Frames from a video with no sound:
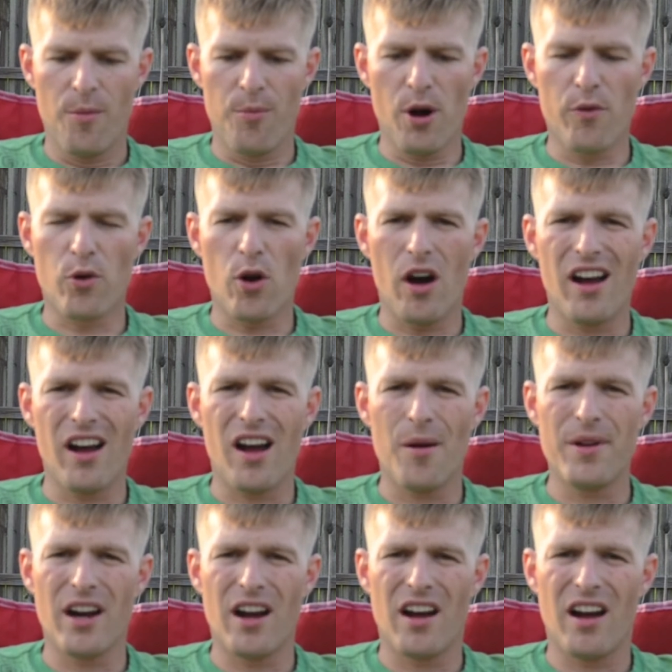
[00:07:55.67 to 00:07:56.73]
But overall, I
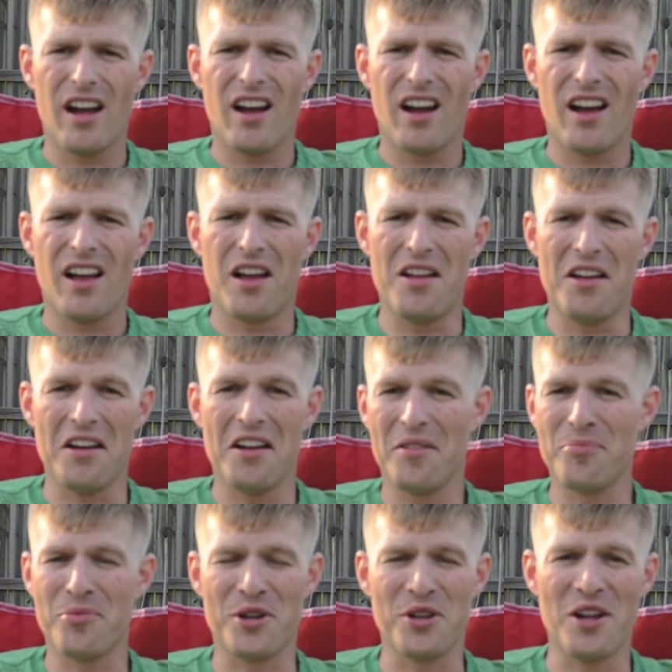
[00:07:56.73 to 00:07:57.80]
mean, I
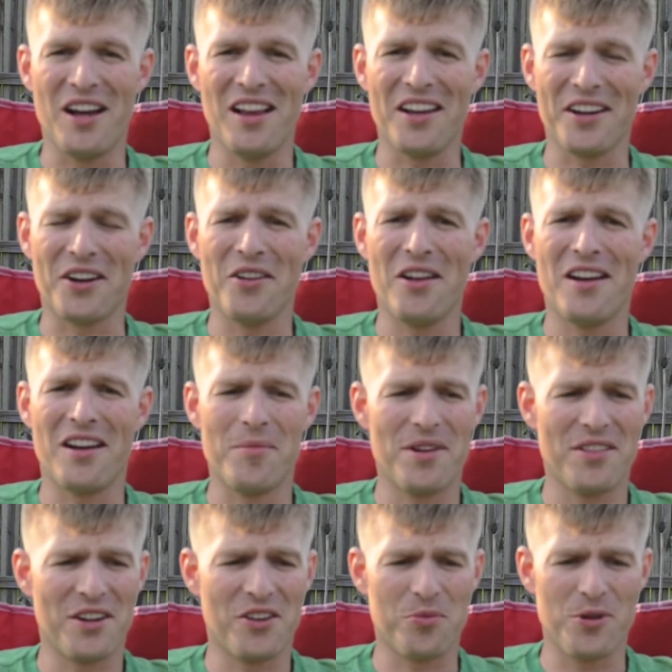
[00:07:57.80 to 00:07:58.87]
like it a lot. I mean, I
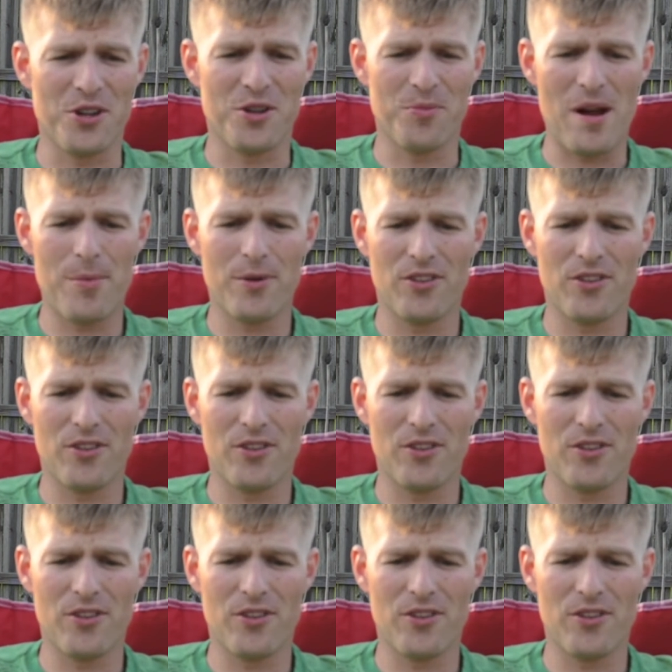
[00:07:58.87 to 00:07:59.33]
think it's a pretty good pepper.